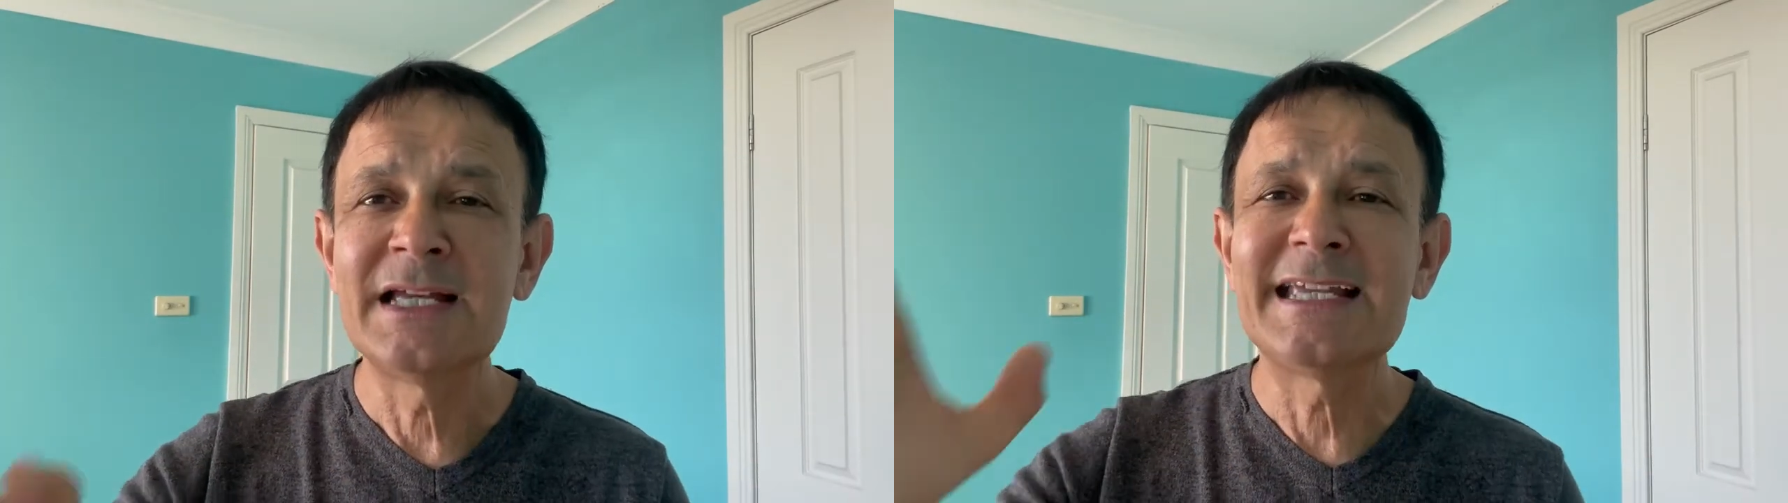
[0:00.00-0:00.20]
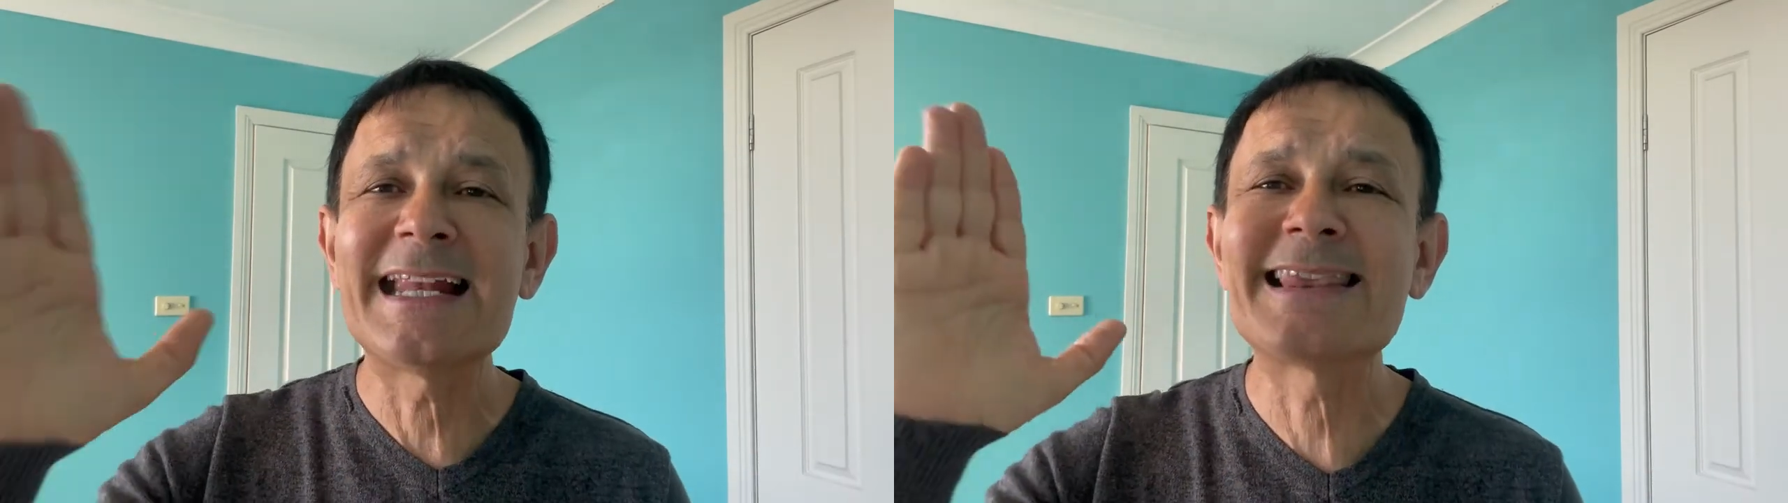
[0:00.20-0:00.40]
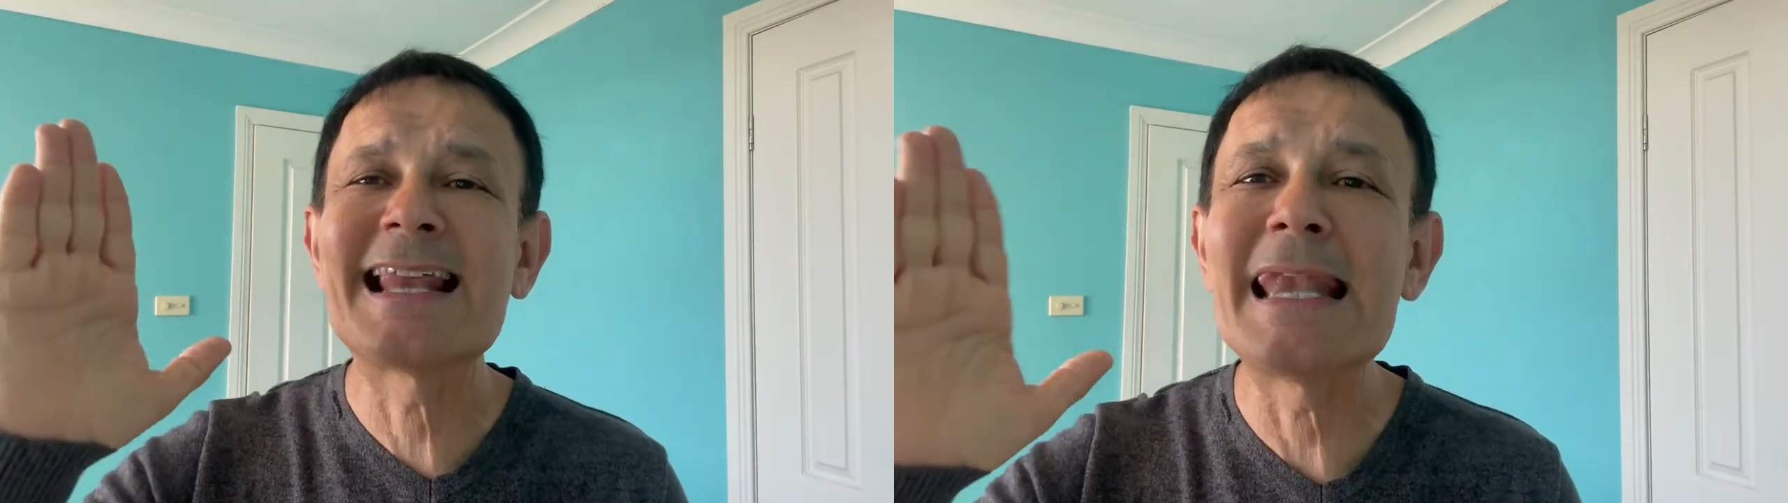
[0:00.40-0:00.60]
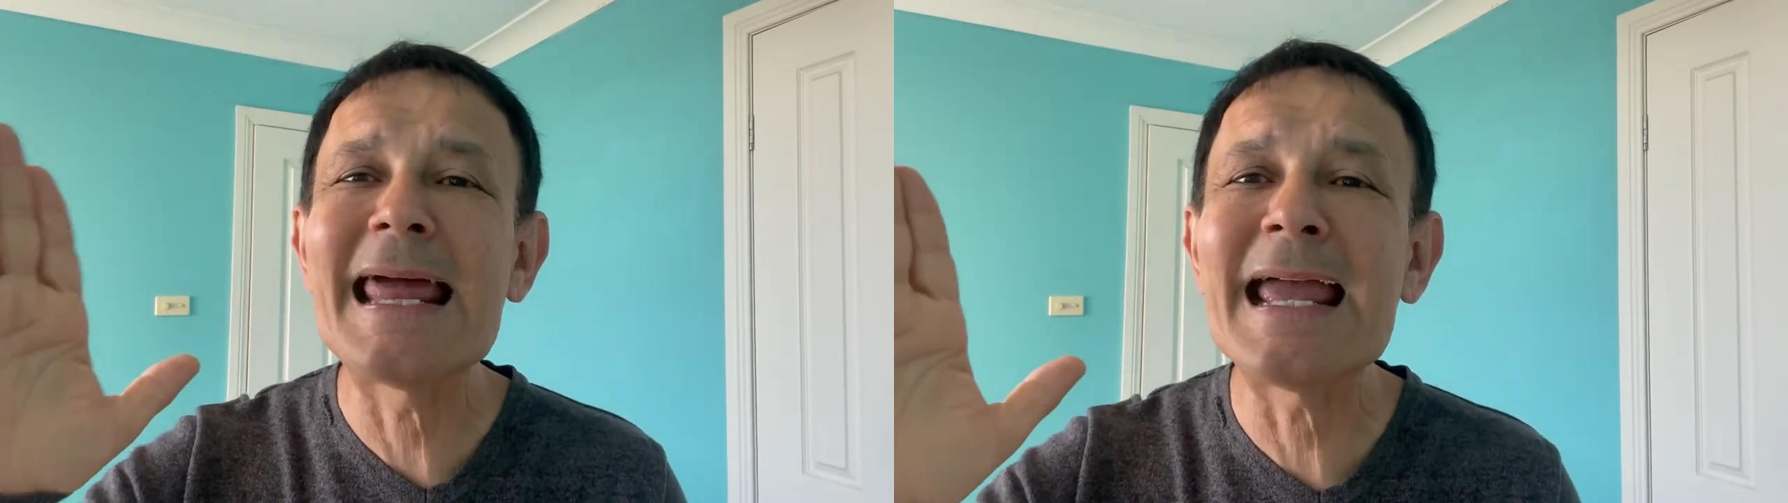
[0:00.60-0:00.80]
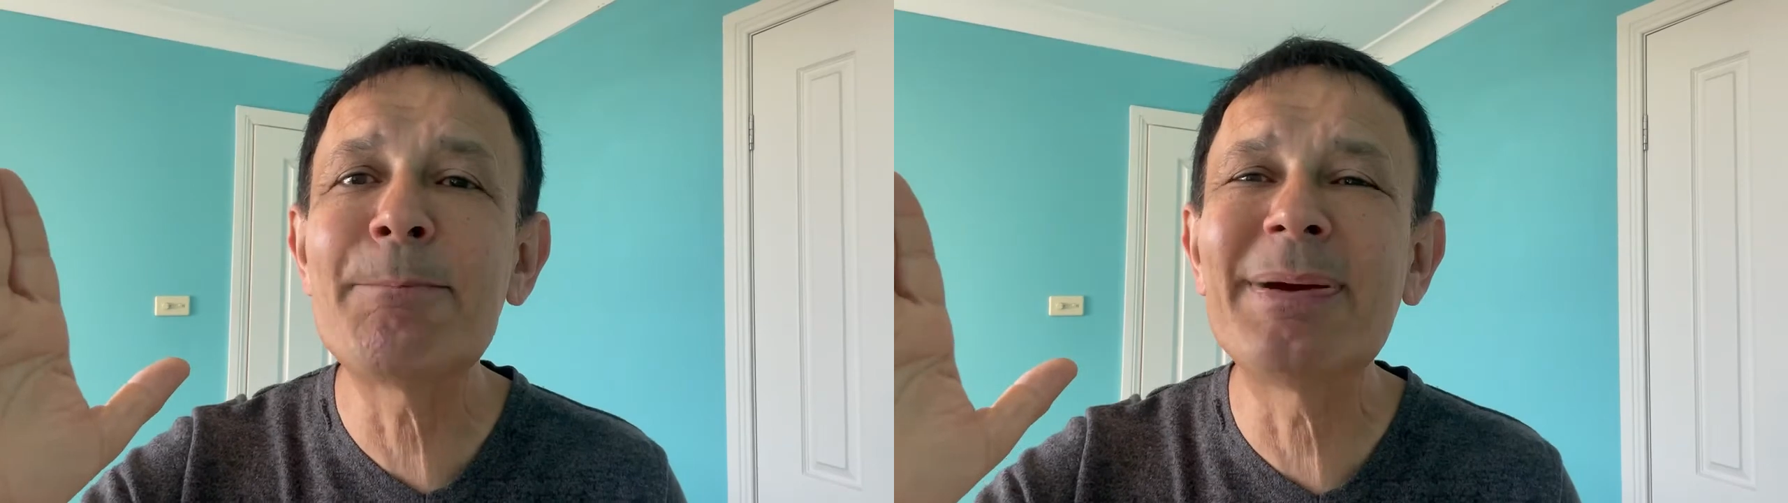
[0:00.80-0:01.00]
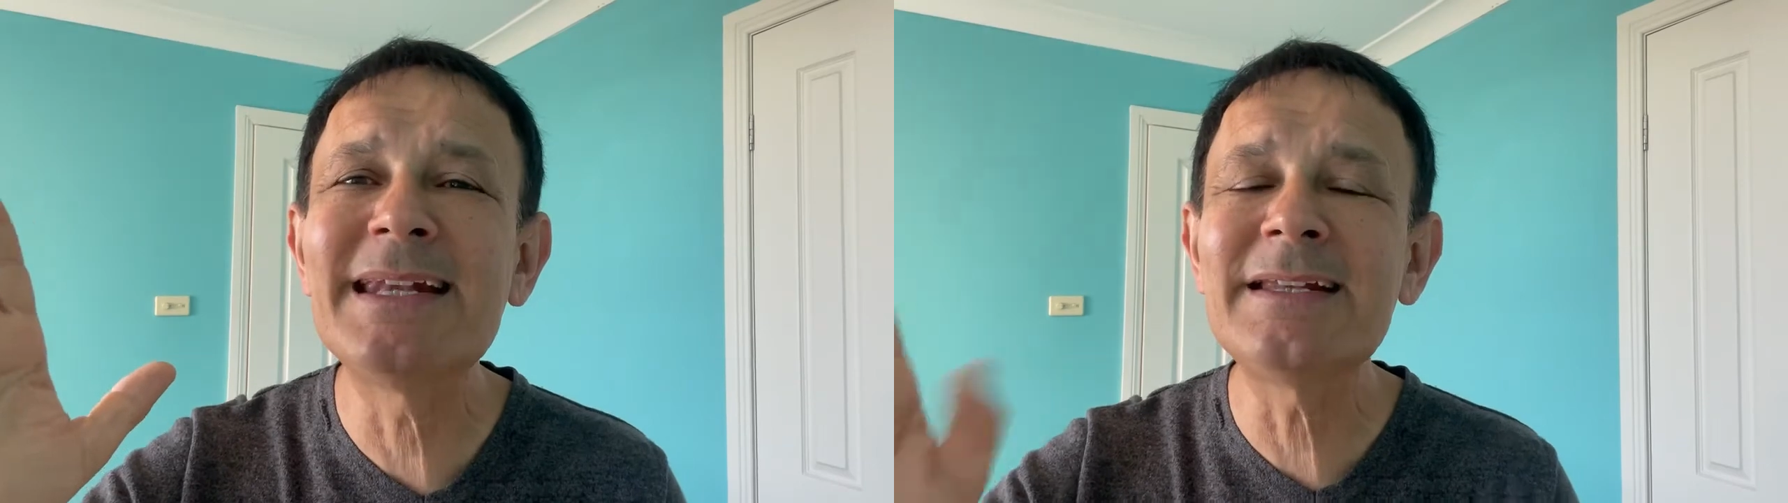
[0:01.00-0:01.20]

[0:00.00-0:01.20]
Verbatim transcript: It had the lamp in